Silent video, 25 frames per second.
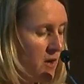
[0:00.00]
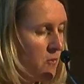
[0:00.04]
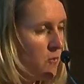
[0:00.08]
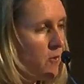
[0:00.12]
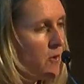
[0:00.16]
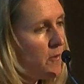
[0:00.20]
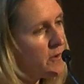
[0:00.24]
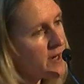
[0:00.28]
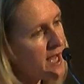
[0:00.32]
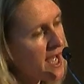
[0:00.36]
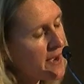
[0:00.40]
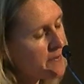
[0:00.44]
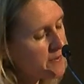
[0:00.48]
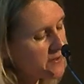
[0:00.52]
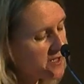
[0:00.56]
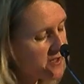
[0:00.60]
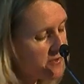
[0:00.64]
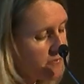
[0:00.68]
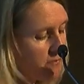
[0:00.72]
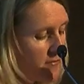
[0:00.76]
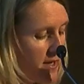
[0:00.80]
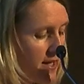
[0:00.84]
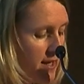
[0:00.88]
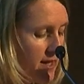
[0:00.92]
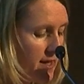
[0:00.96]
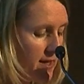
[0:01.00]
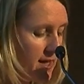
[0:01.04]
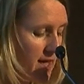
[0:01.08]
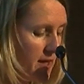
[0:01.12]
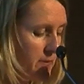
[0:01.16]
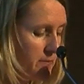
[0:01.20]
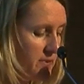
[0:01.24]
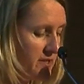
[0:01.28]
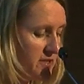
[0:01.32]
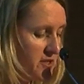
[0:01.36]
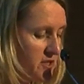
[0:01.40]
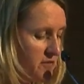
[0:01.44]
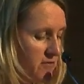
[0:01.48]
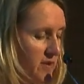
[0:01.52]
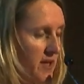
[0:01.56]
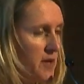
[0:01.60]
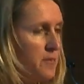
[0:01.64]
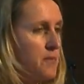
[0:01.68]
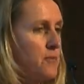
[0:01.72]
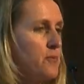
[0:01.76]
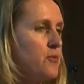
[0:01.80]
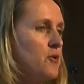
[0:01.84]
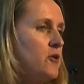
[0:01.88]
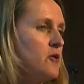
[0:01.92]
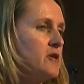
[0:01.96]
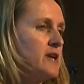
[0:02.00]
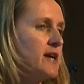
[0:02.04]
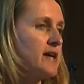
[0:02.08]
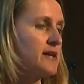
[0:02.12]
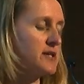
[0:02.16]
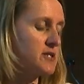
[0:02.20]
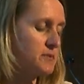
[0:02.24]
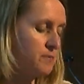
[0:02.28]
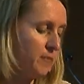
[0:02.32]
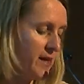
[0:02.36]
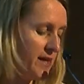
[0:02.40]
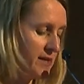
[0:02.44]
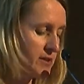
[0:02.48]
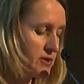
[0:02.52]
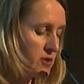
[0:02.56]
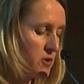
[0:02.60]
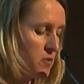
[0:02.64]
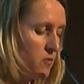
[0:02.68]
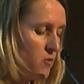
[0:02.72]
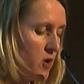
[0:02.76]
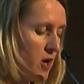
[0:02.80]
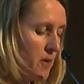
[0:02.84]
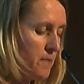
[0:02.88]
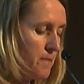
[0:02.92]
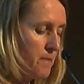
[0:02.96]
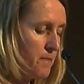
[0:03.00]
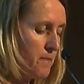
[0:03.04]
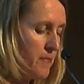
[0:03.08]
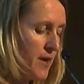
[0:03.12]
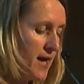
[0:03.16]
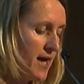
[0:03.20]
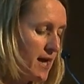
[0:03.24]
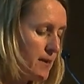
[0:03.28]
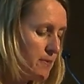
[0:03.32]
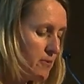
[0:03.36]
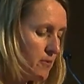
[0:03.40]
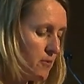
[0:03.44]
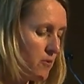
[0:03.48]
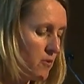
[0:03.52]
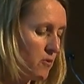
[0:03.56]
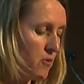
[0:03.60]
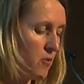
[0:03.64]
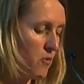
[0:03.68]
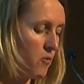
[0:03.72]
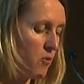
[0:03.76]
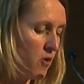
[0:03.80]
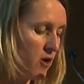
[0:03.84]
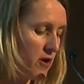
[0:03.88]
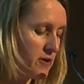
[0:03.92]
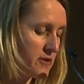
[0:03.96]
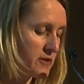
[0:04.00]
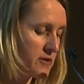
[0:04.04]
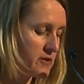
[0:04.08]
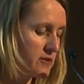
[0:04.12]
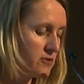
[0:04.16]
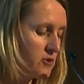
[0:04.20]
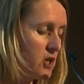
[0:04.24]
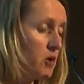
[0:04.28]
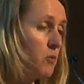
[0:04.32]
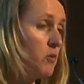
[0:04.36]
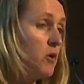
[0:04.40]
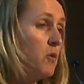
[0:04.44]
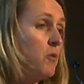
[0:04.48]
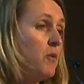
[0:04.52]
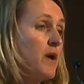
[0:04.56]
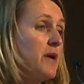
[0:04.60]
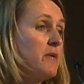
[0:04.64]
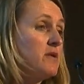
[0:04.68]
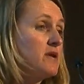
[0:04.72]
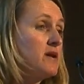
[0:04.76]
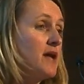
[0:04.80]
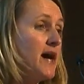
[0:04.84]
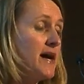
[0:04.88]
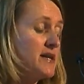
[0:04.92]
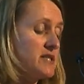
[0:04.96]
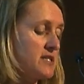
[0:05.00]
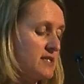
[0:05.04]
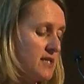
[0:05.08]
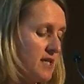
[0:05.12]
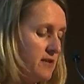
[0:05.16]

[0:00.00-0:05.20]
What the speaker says: What would happen if media companies developed products based on what people want, not what we would like to